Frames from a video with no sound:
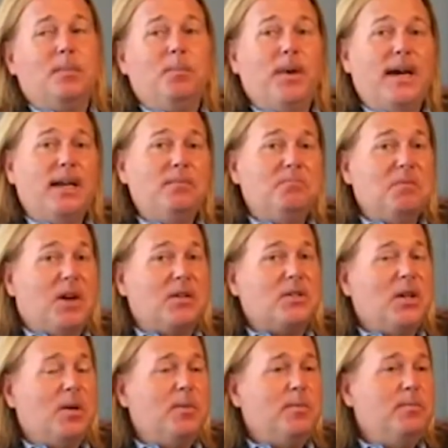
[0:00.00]
But
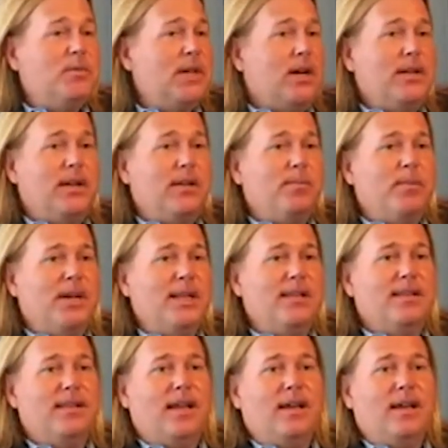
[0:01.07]
October, Child Health Month,